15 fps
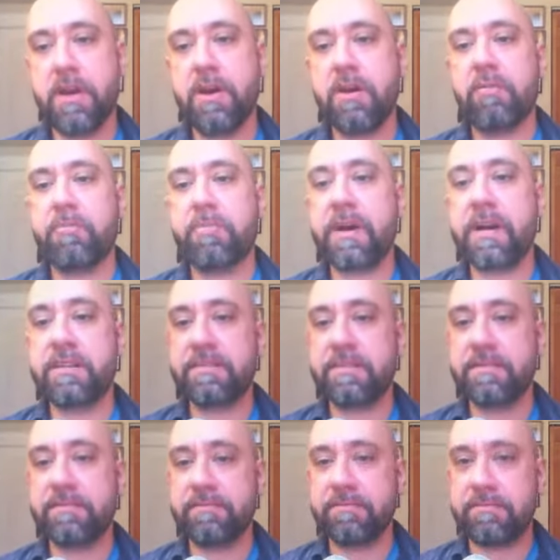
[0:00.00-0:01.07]

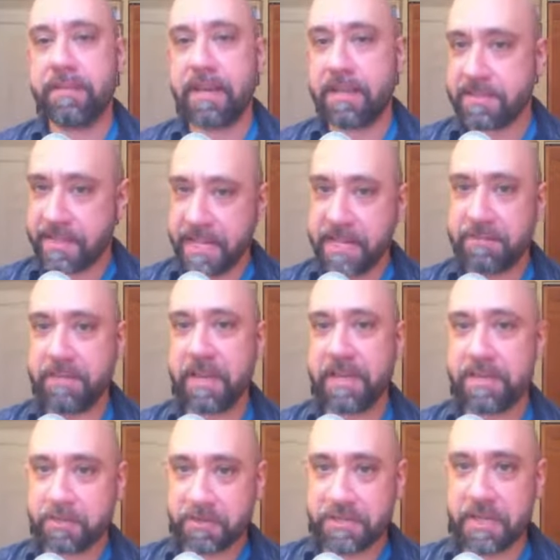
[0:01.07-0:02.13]
But as gay
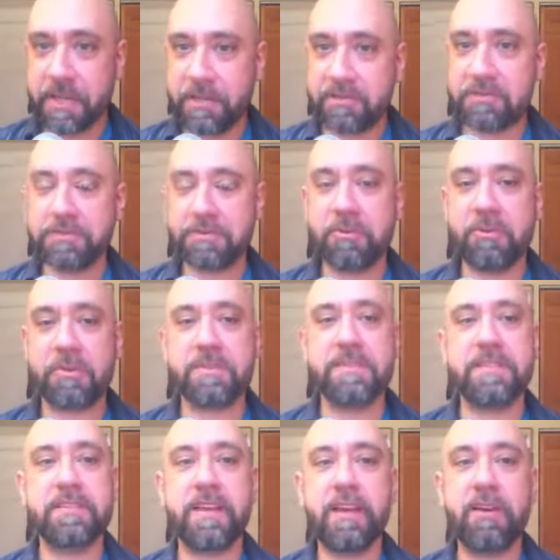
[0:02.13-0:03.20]
fans will tell you, of
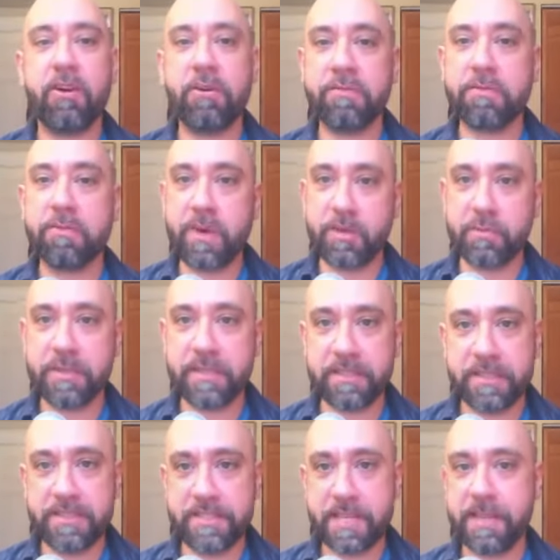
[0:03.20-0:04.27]
course, they
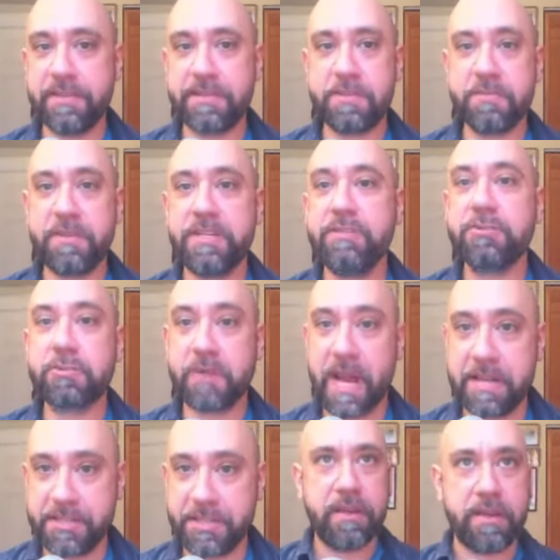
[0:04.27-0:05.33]
overwhelmingly tend to be
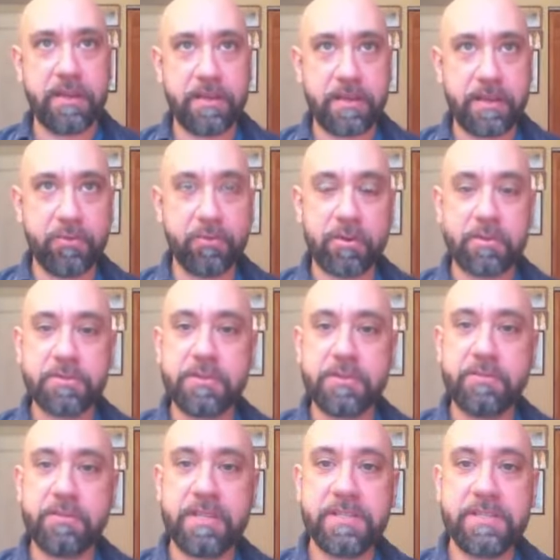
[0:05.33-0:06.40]
tragic. In order to
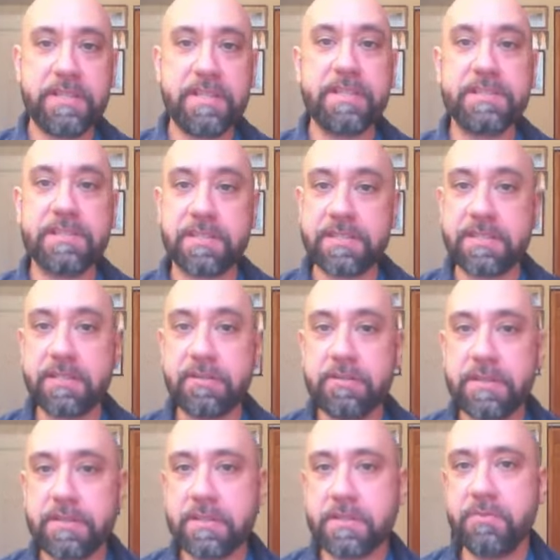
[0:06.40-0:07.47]
be seen as a
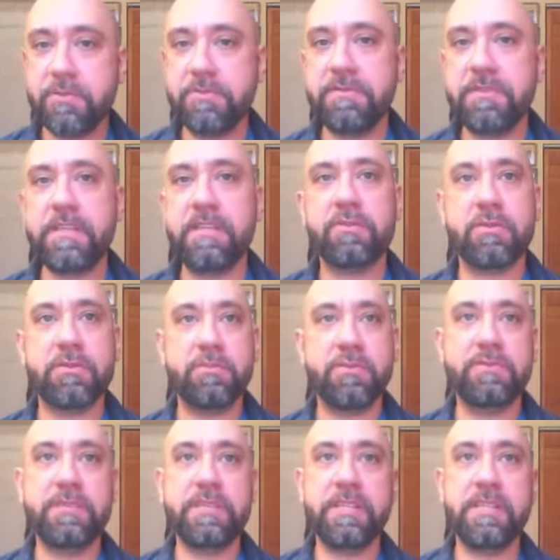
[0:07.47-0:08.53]
serious movie or a
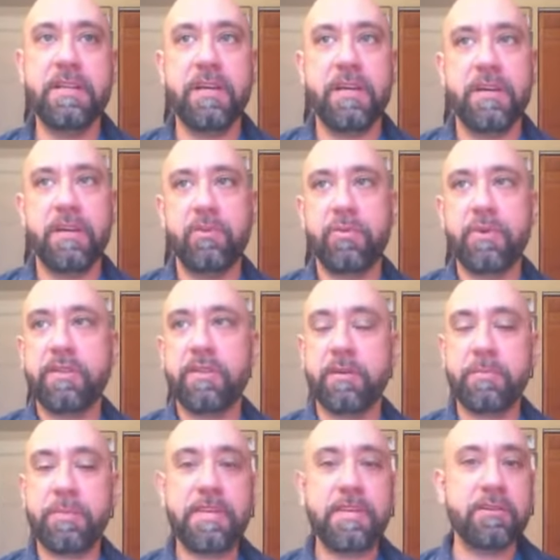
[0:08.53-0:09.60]
movie with
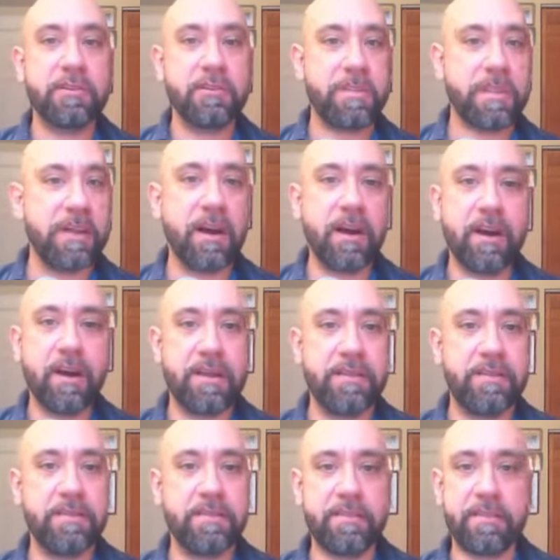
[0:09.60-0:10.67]
appeal
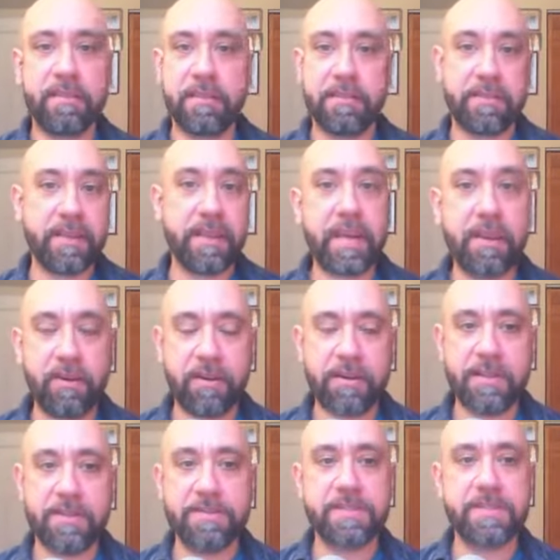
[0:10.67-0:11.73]
beyond the, the gay
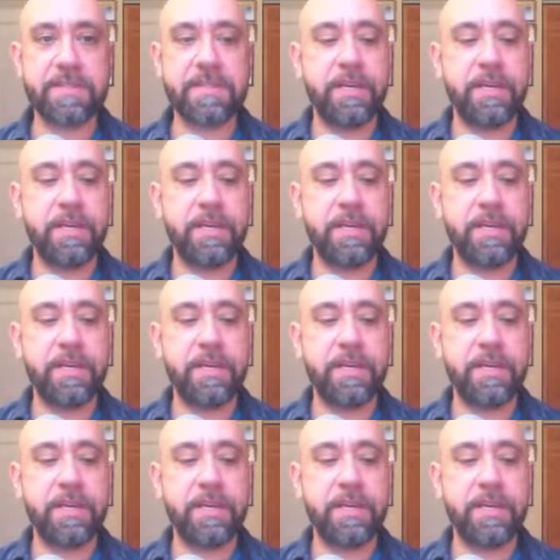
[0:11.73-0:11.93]
audience,